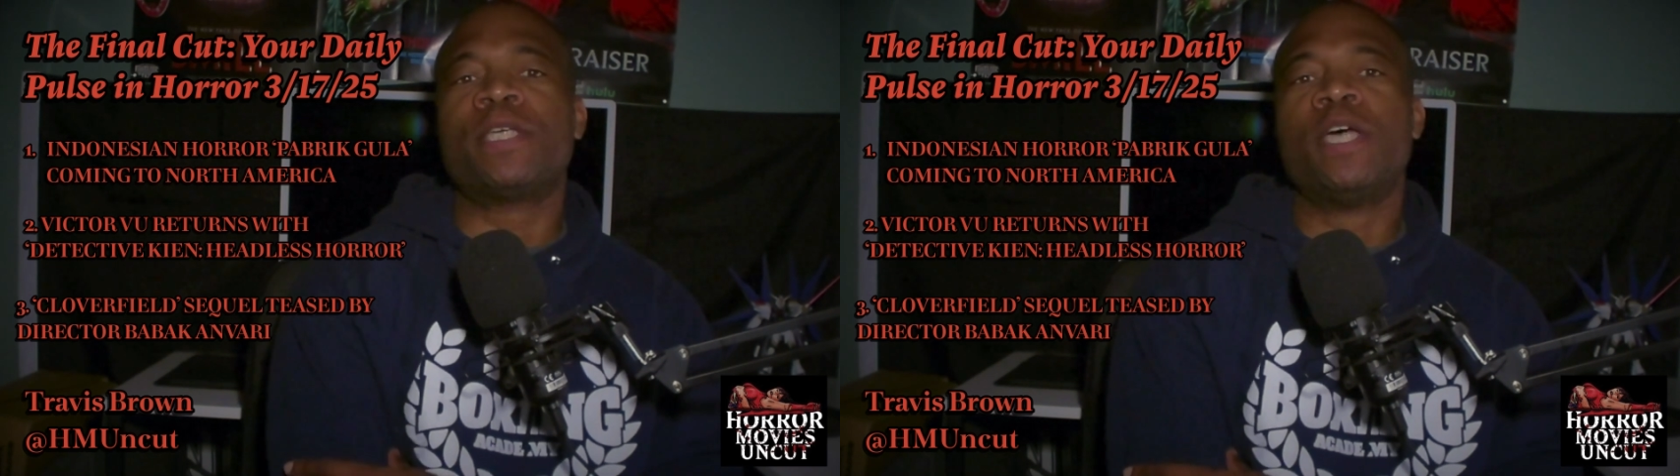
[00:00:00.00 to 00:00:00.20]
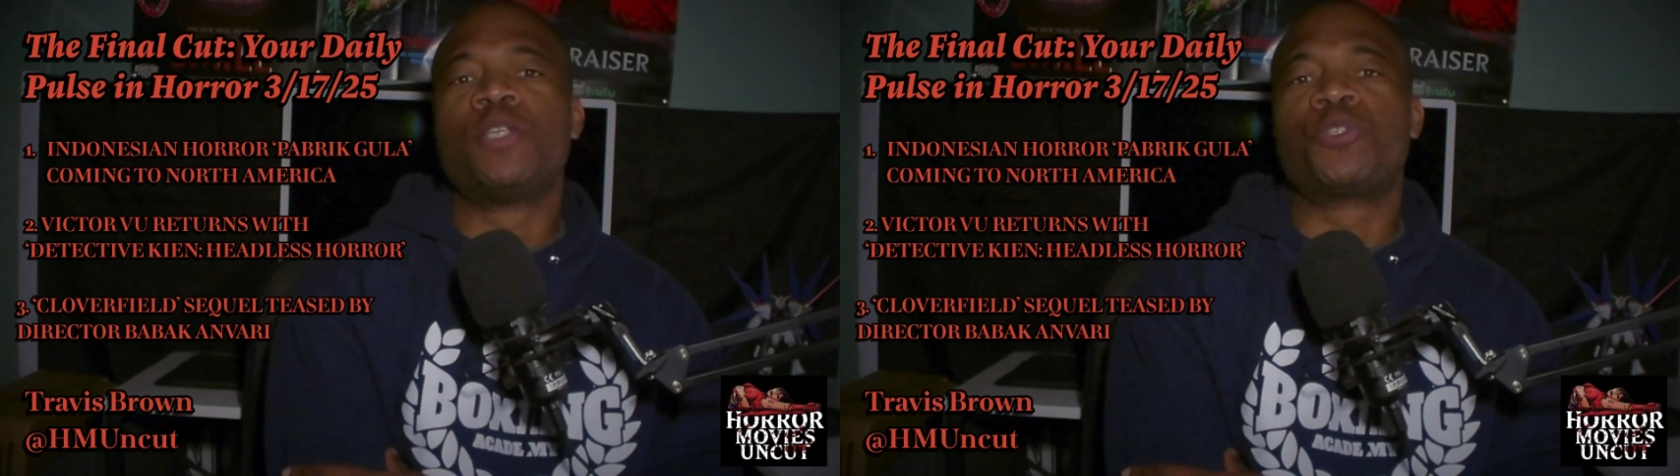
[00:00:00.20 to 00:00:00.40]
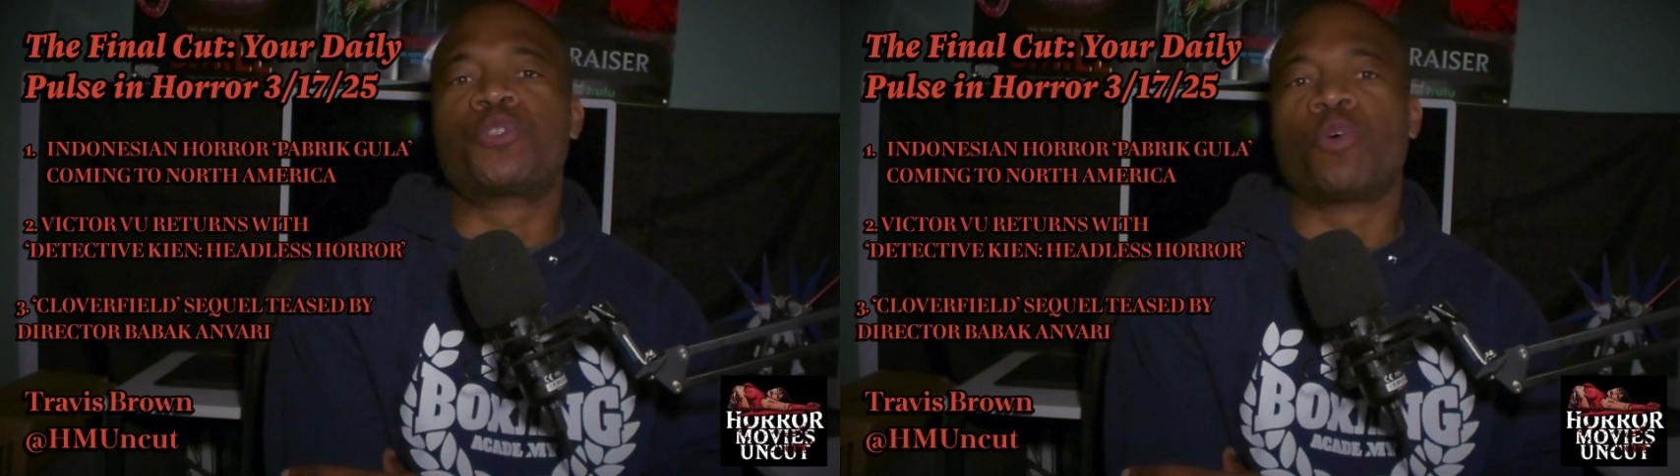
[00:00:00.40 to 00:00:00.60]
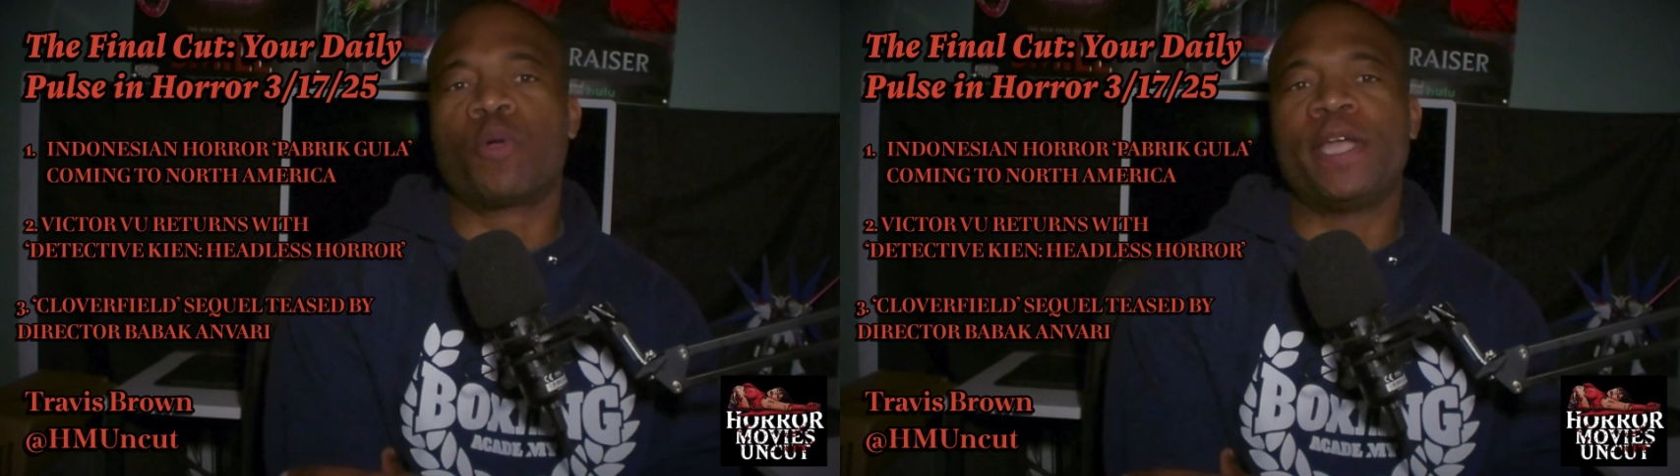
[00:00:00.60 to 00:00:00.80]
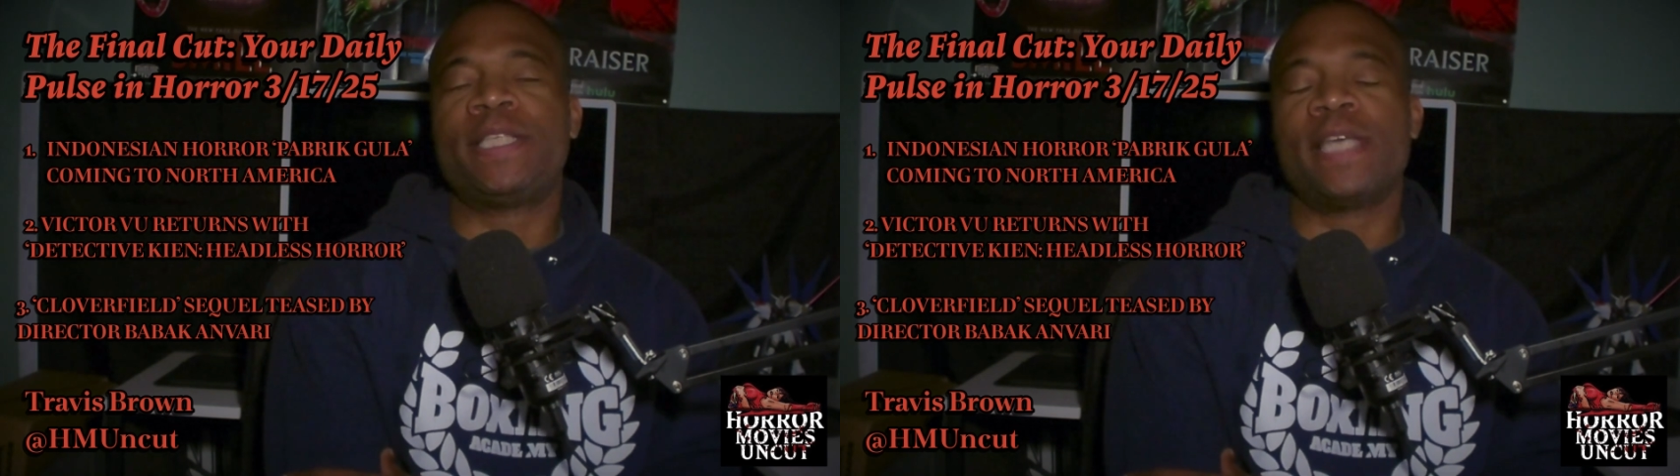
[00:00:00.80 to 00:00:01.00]

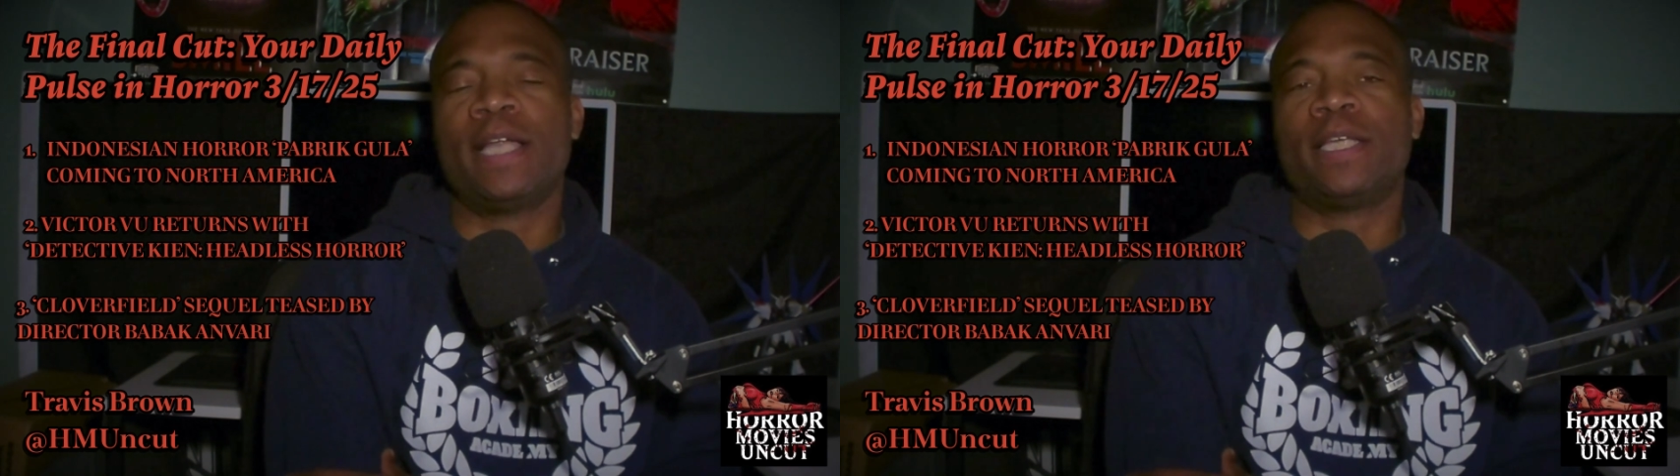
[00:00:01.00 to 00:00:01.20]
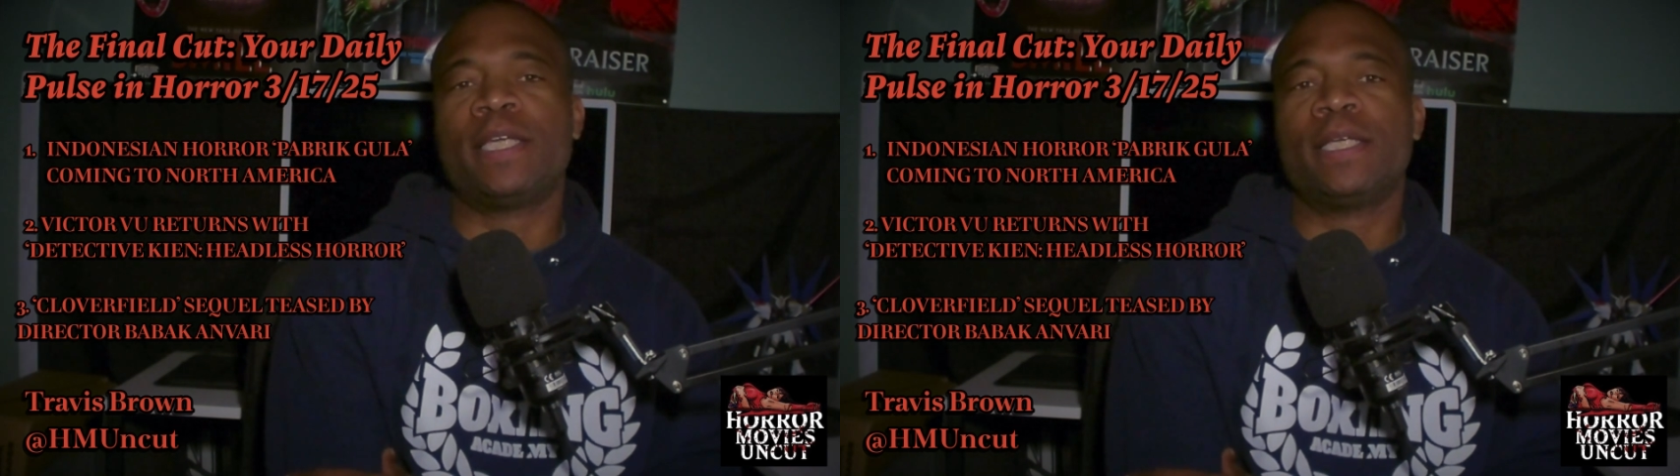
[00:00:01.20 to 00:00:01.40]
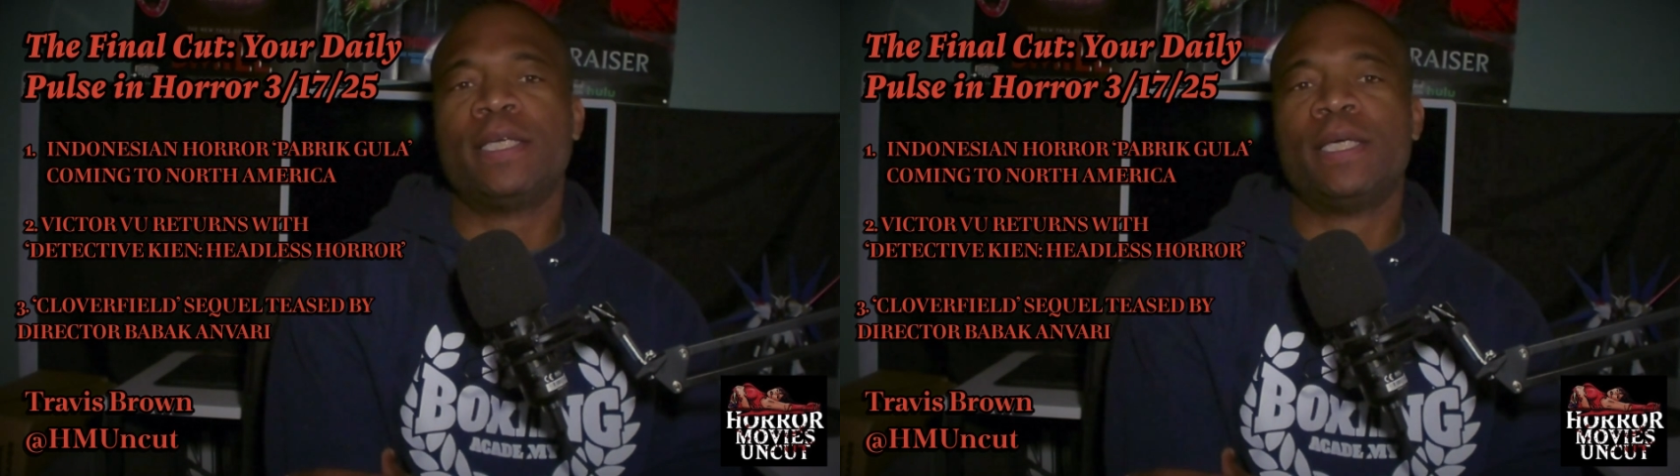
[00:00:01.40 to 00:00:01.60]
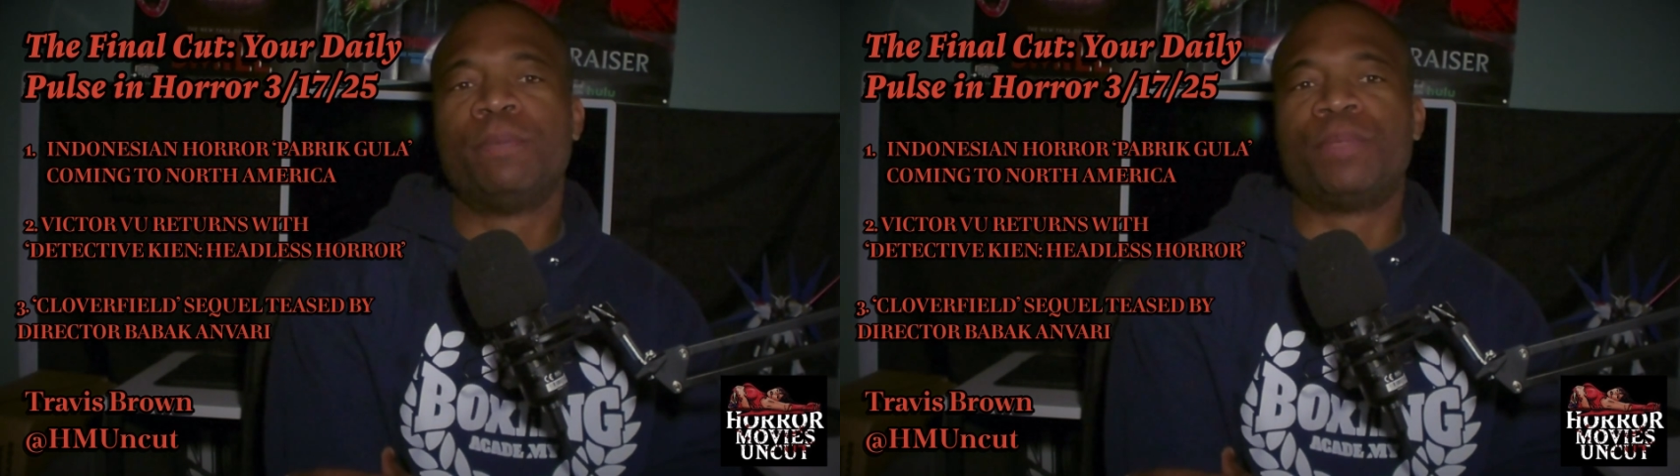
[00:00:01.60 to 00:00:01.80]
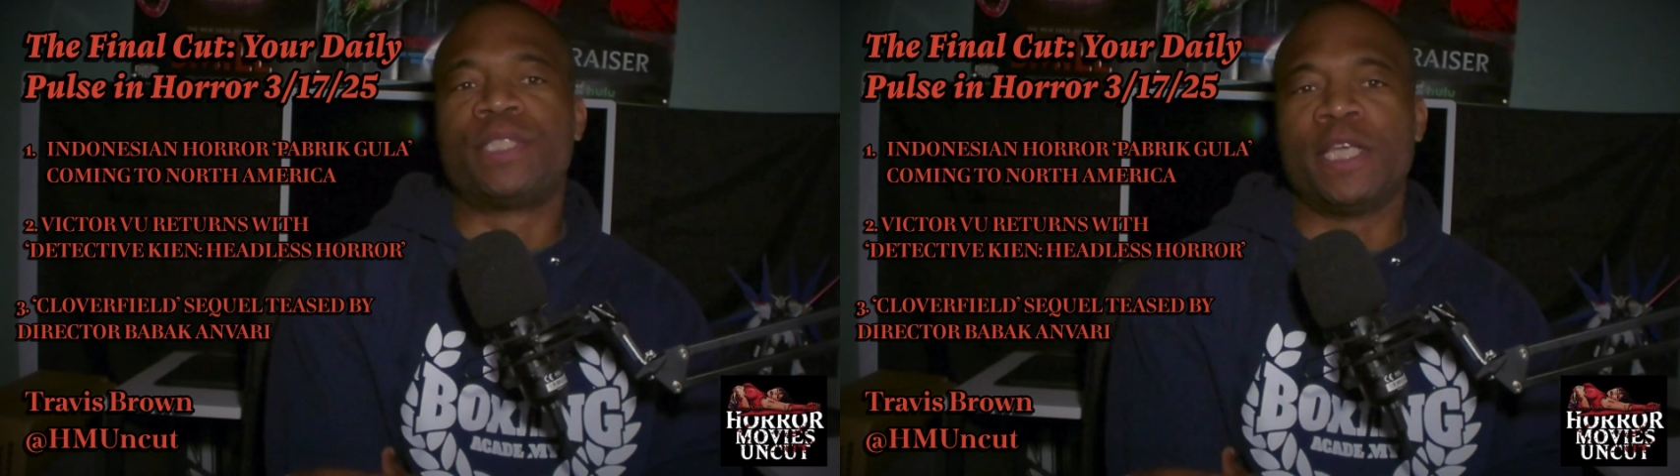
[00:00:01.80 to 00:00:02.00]
storytelling
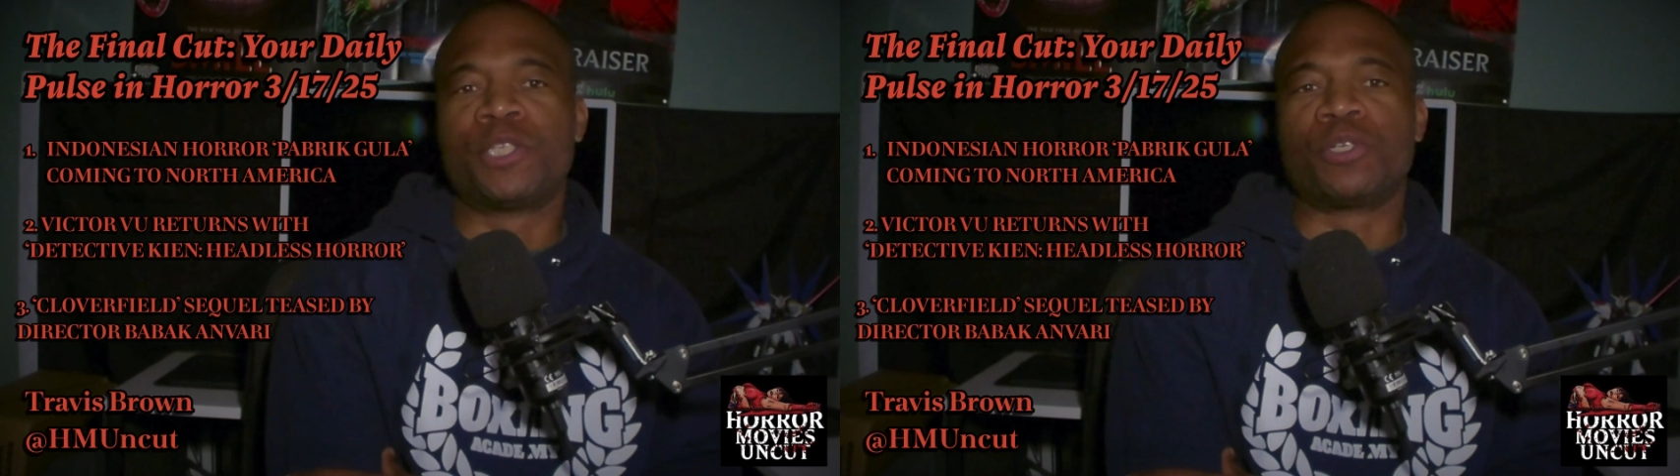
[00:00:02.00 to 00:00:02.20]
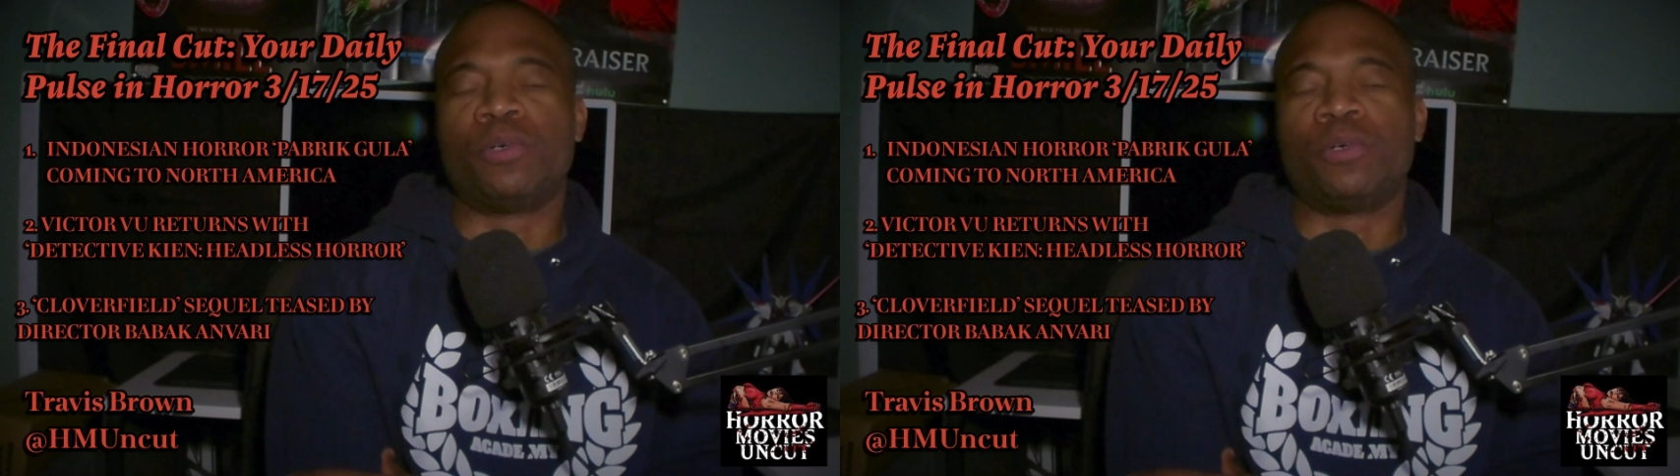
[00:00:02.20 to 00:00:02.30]
potential?